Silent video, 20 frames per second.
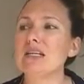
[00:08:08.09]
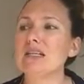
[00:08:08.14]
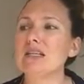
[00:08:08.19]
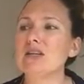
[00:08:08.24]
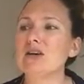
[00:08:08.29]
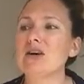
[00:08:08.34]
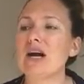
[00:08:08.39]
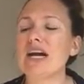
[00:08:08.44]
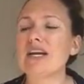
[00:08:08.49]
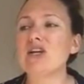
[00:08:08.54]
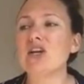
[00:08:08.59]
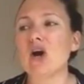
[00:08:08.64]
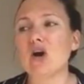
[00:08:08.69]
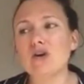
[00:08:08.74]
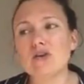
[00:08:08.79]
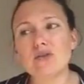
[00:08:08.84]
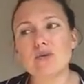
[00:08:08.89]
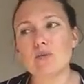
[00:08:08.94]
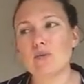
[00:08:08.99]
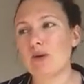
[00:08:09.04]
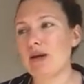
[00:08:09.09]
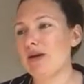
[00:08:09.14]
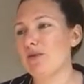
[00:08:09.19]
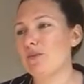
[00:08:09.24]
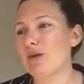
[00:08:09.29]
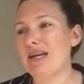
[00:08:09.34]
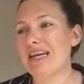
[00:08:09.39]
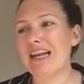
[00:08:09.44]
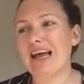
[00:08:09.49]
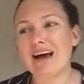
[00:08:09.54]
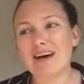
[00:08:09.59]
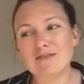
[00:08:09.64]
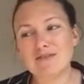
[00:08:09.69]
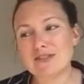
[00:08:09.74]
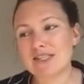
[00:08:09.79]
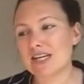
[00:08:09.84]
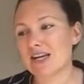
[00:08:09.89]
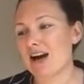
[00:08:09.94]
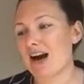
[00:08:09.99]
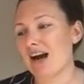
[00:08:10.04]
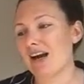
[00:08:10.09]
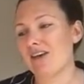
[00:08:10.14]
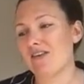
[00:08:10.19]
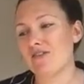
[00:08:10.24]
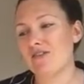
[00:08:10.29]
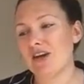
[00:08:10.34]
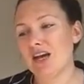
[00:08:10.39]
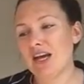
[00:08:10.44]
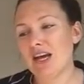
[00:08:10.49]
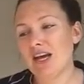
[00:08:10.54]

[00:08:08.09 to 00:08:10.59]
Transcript: Look, I know that we love to kind of